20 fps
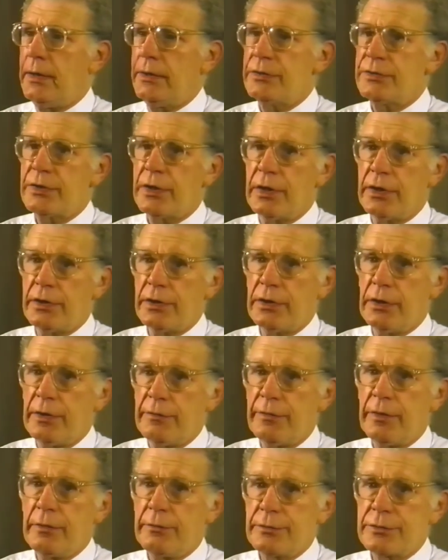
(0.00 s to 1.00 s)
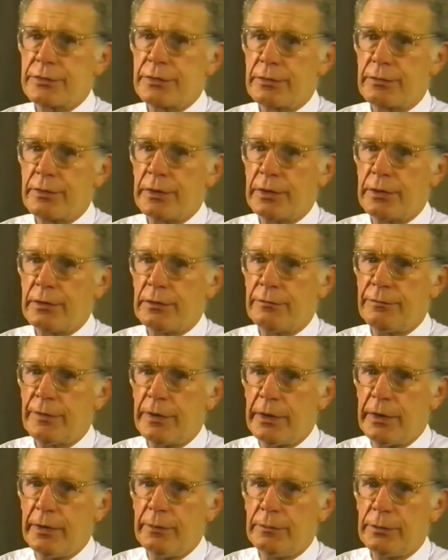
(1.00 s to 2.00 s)
standard of living was the critical
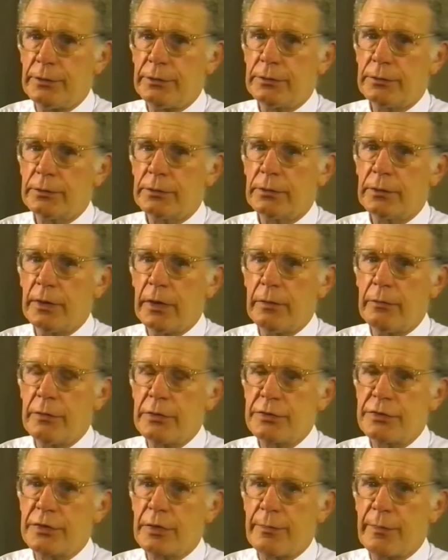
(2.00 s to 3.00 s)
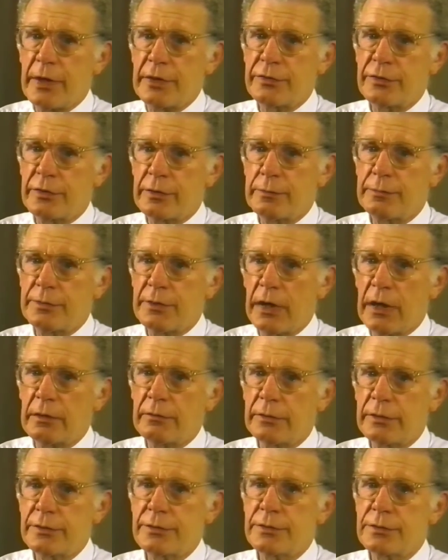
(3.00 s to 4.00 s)
variable. It was the measure of
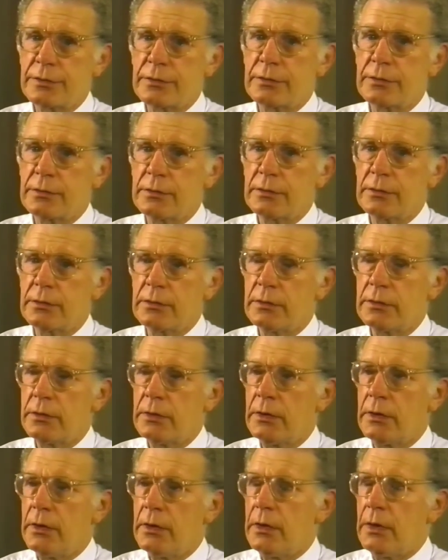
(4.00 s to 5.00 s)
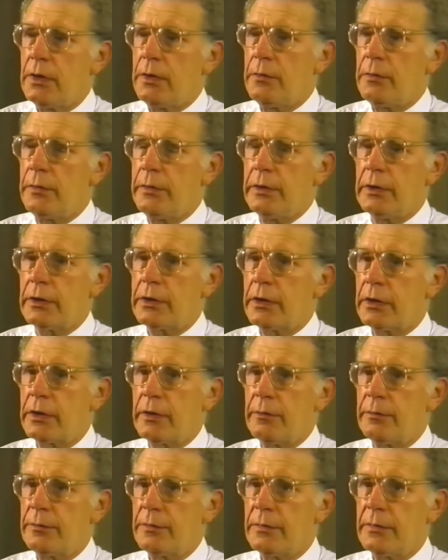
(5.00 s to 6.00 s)
progress. When we look at
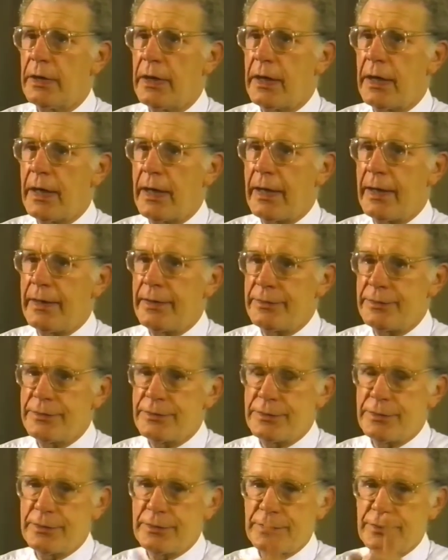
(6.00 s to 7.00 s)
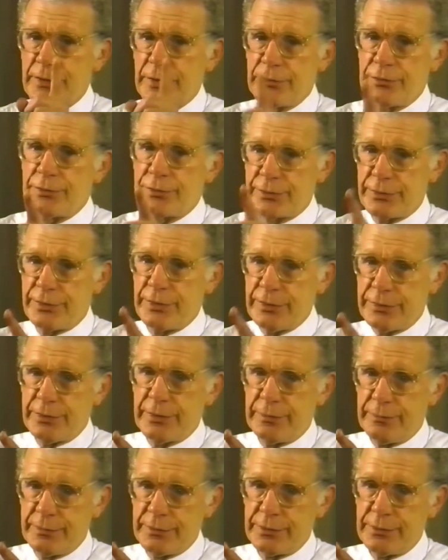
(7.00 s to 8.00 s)
them as social
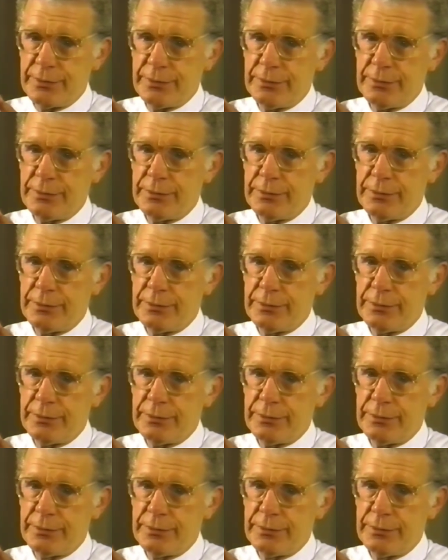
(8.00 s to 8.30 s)
systems